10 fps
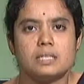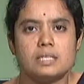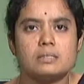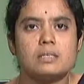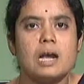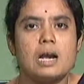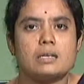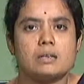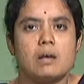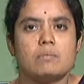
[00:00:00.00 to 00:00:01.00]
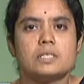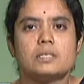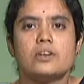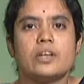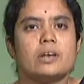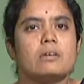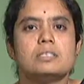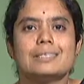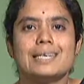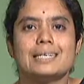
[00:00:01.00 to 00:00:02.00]
that is salt, common salt, you
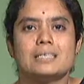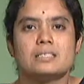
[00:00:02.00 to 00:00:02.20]
cannot see it,